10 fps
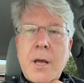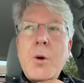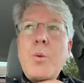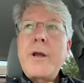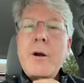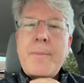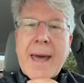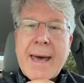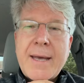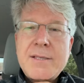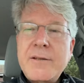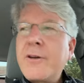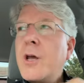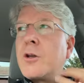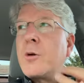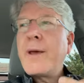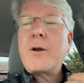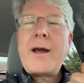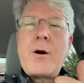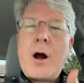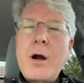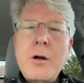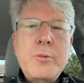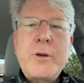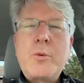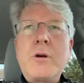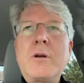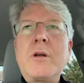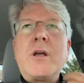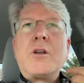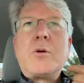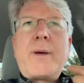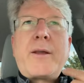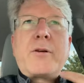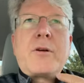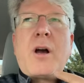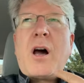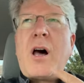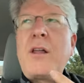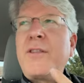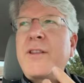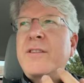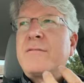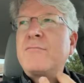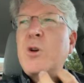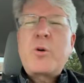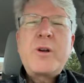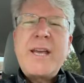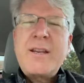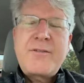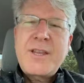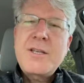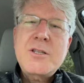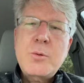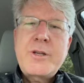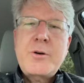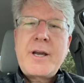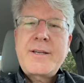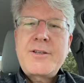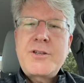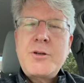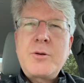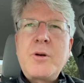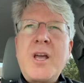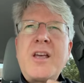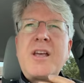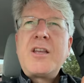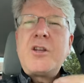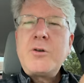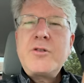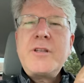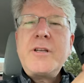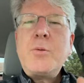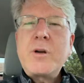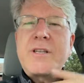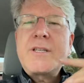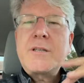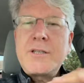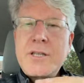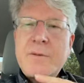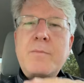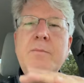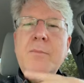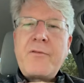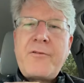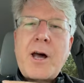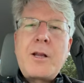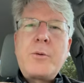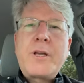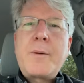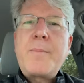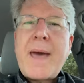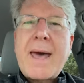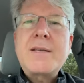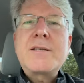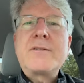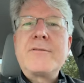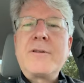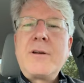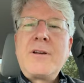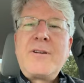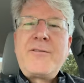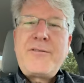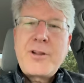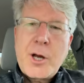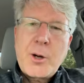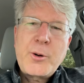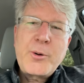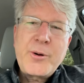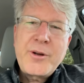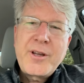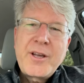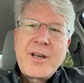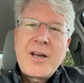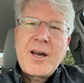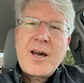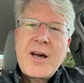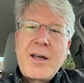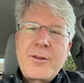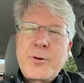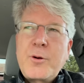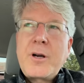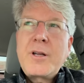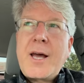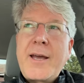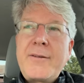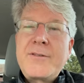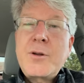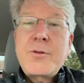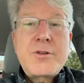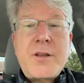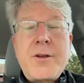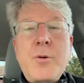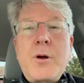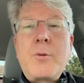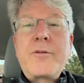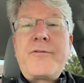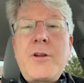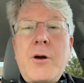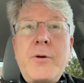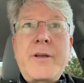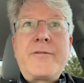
We are passive. No matter how hard we work, no matter all the creative things that we try to do, usually we're still just following a passive flow through our lives. No, there's nothing wrong with flowing.